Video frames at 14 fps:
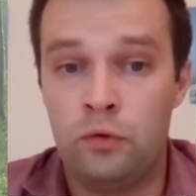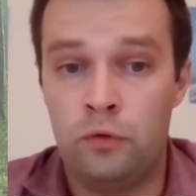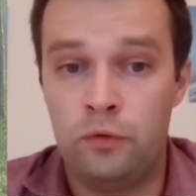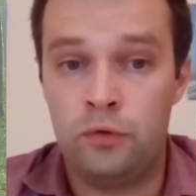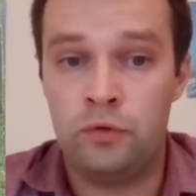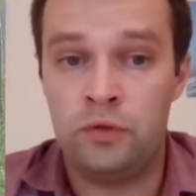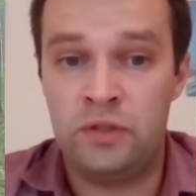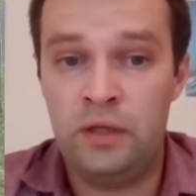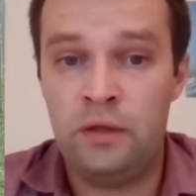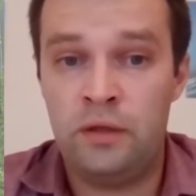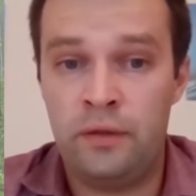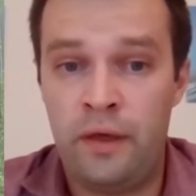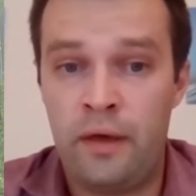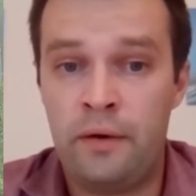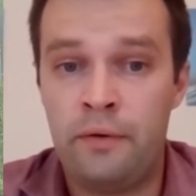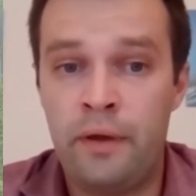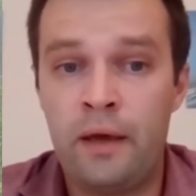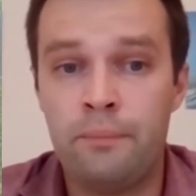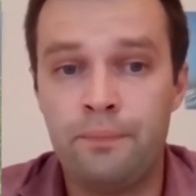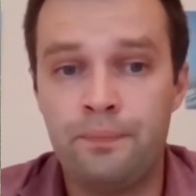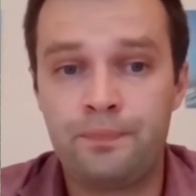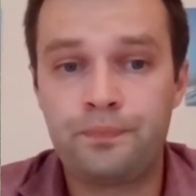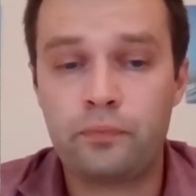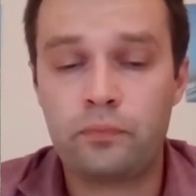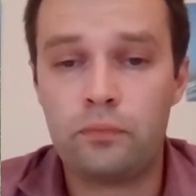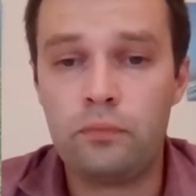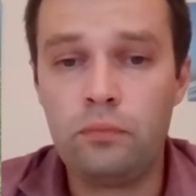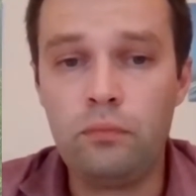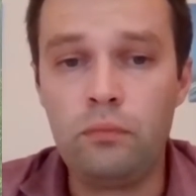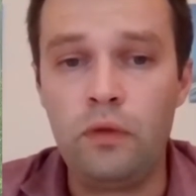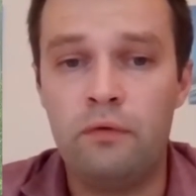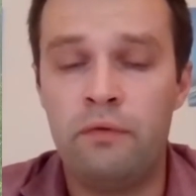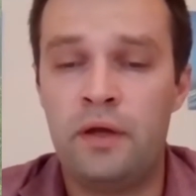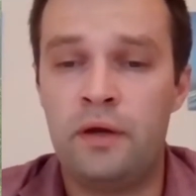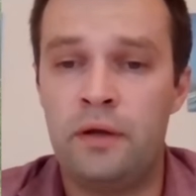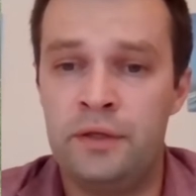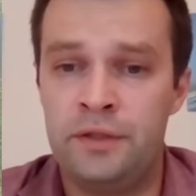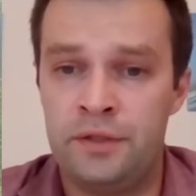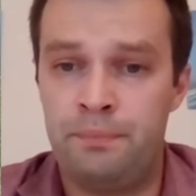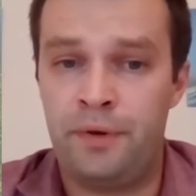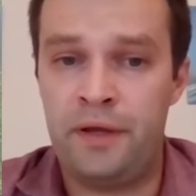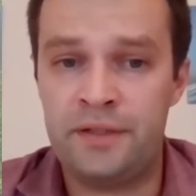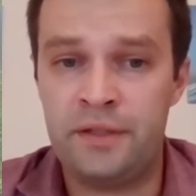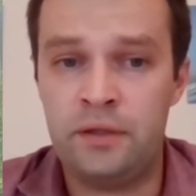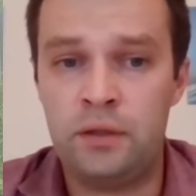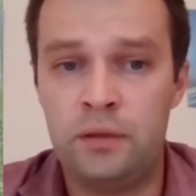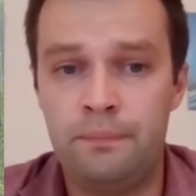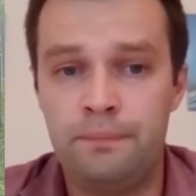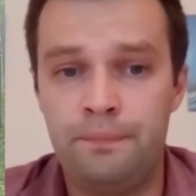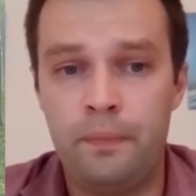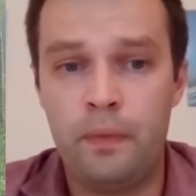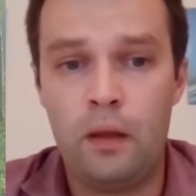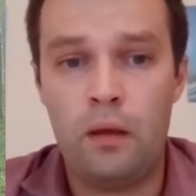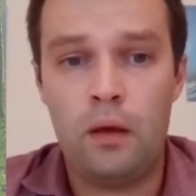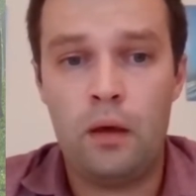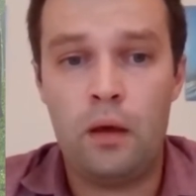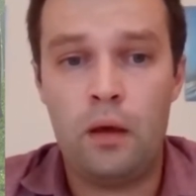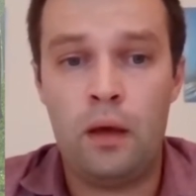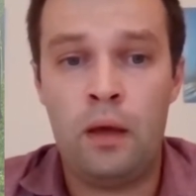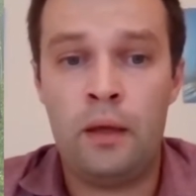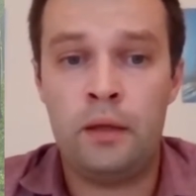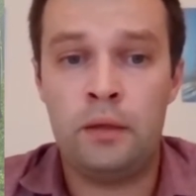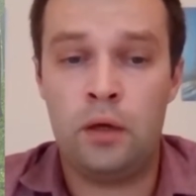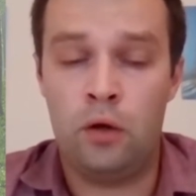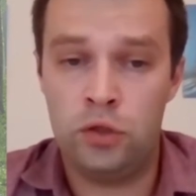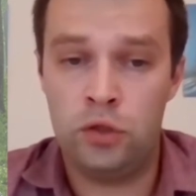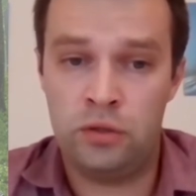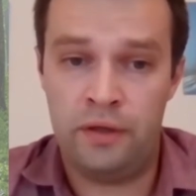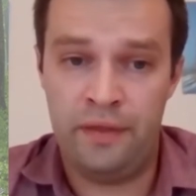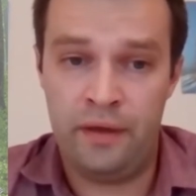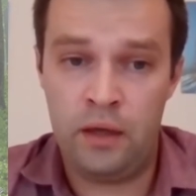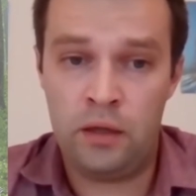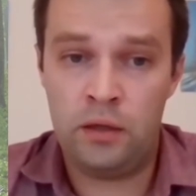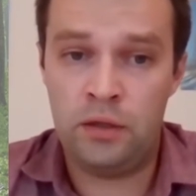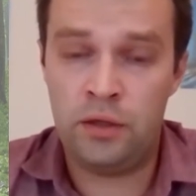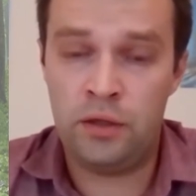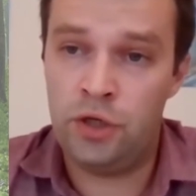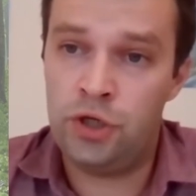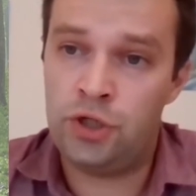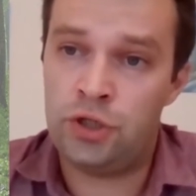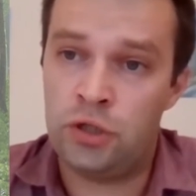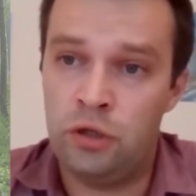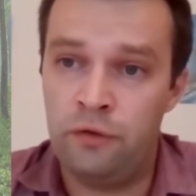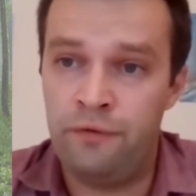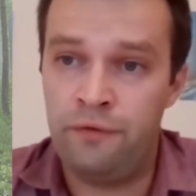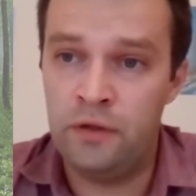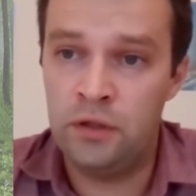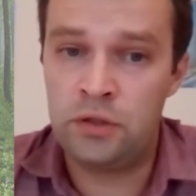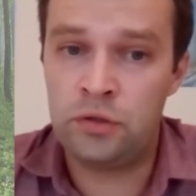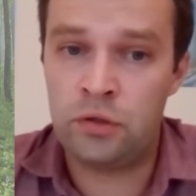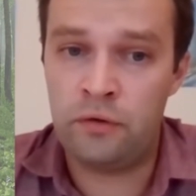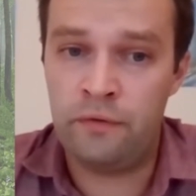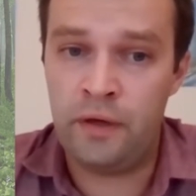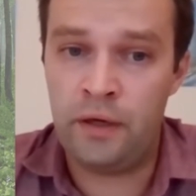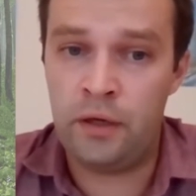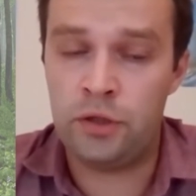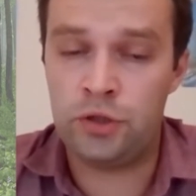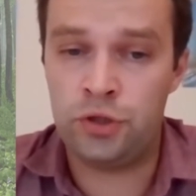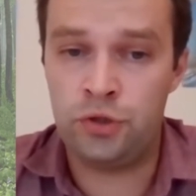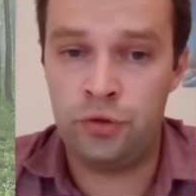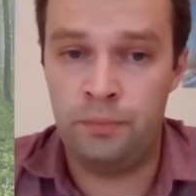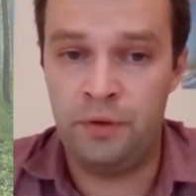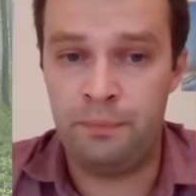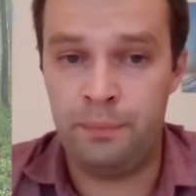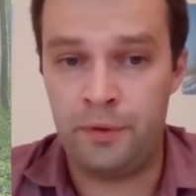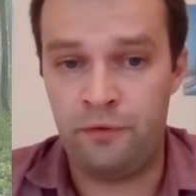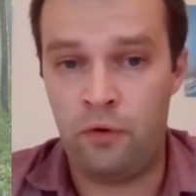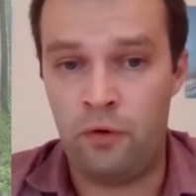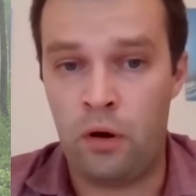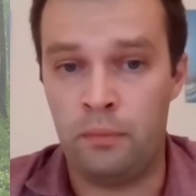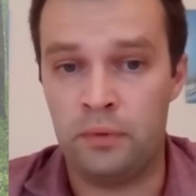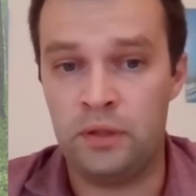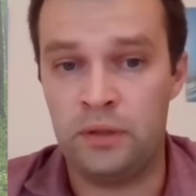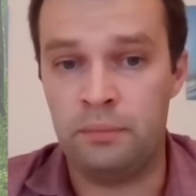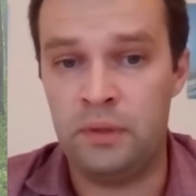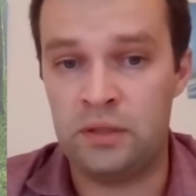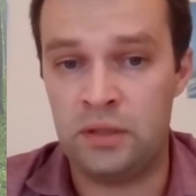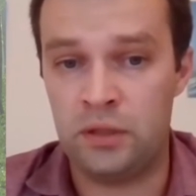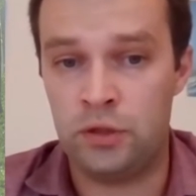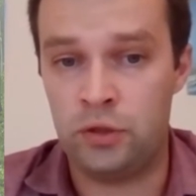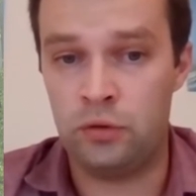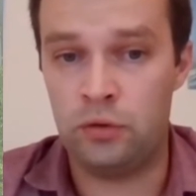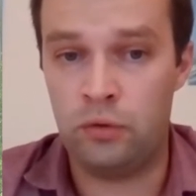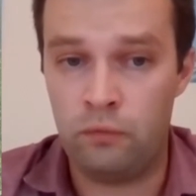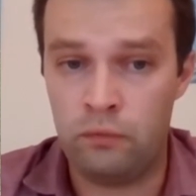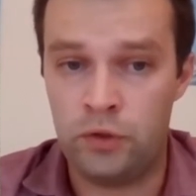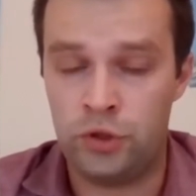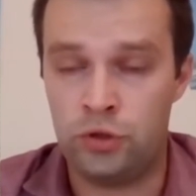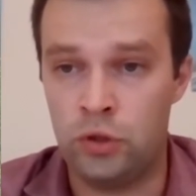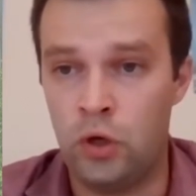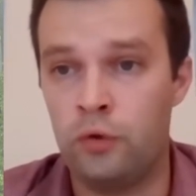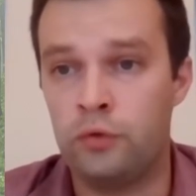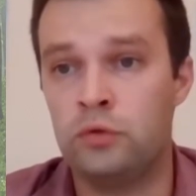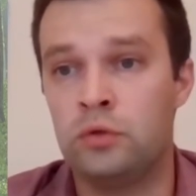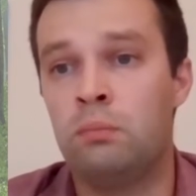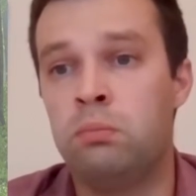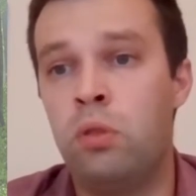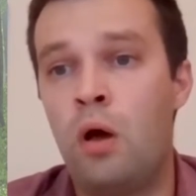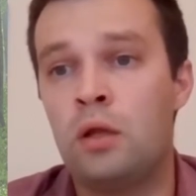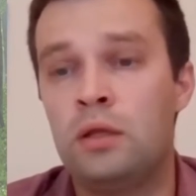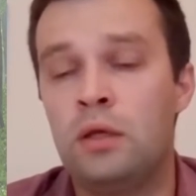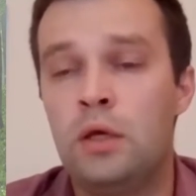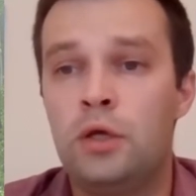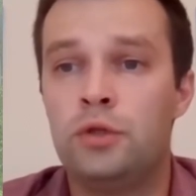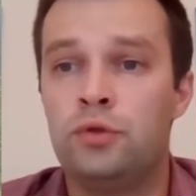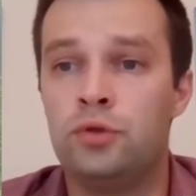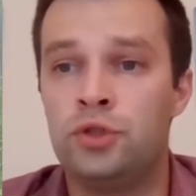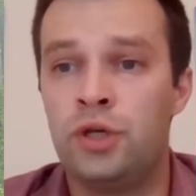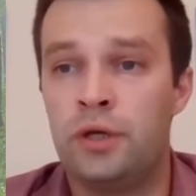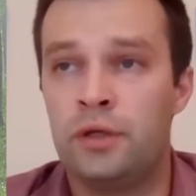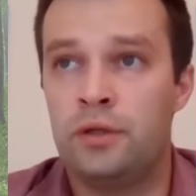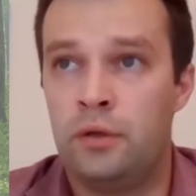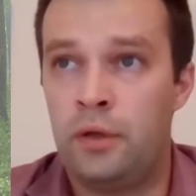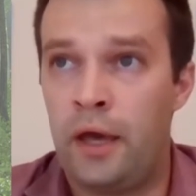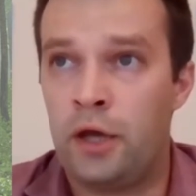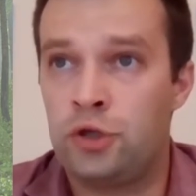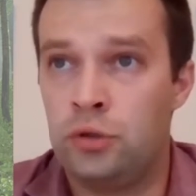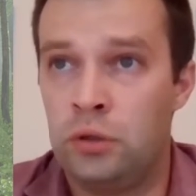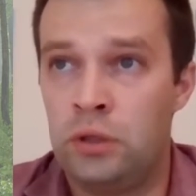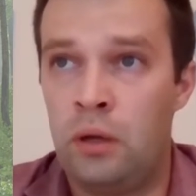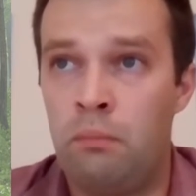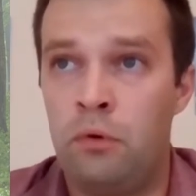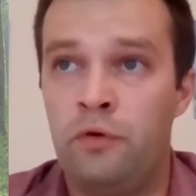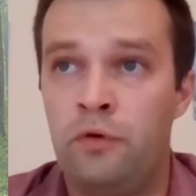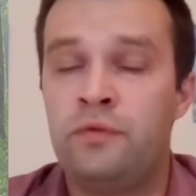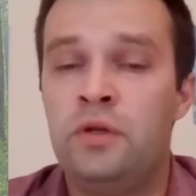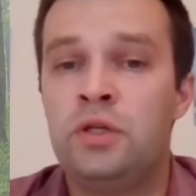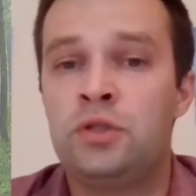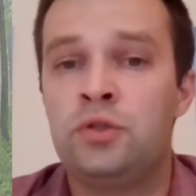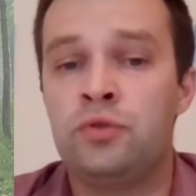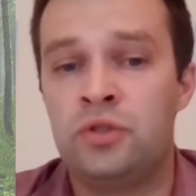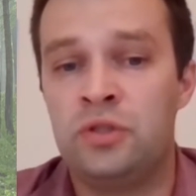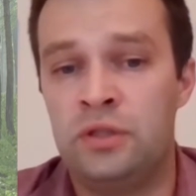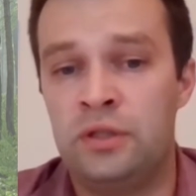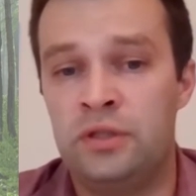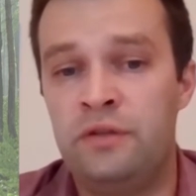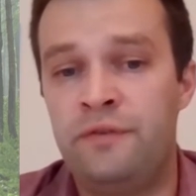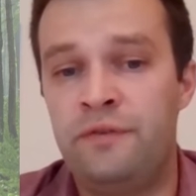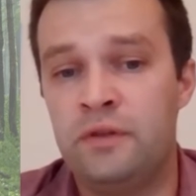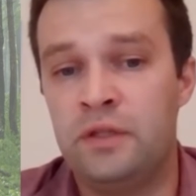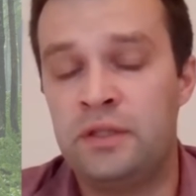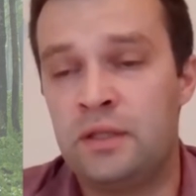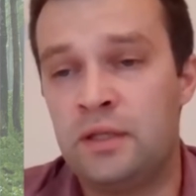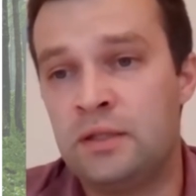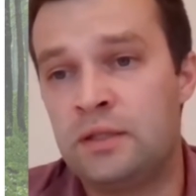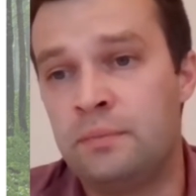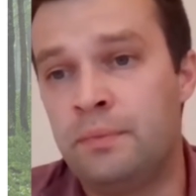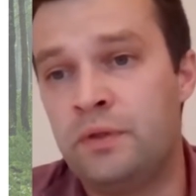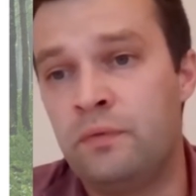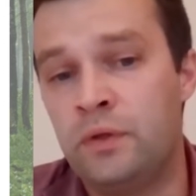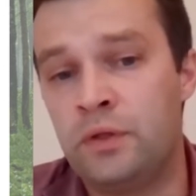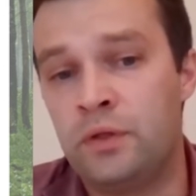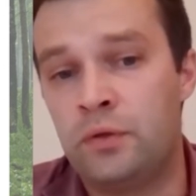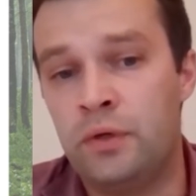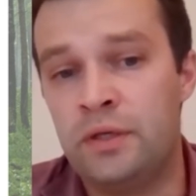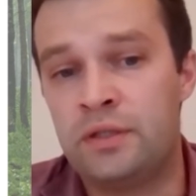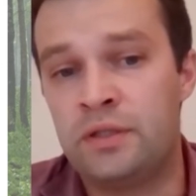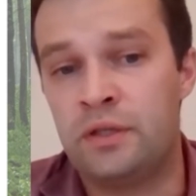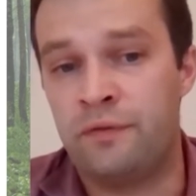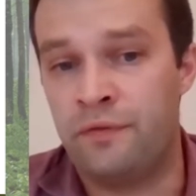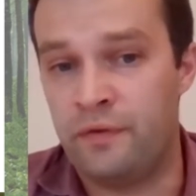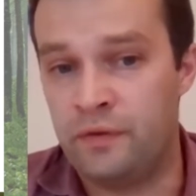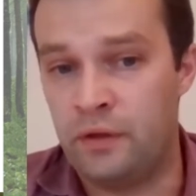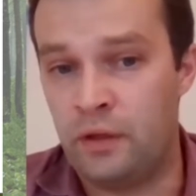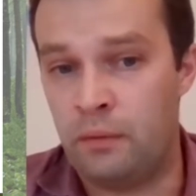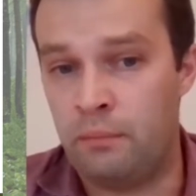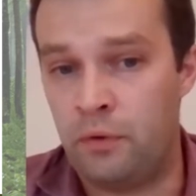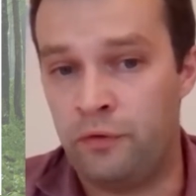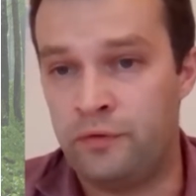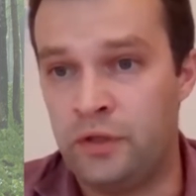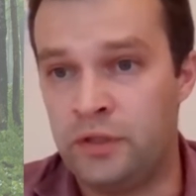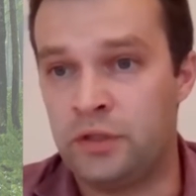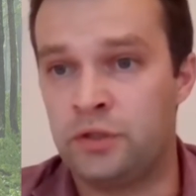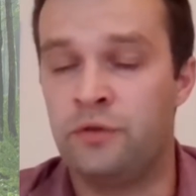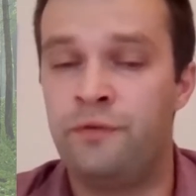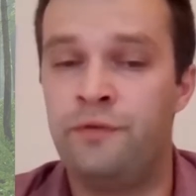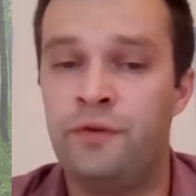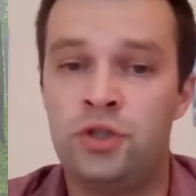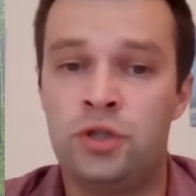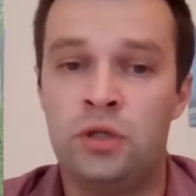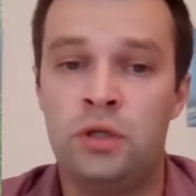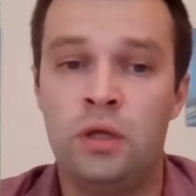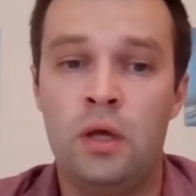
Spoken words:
see in the area where it is present. And also at the end, the initial field survey should be performed. It means that we should go to the plot to check the actual number of trees, to see the distance between trees, if the number of trees is sufficient,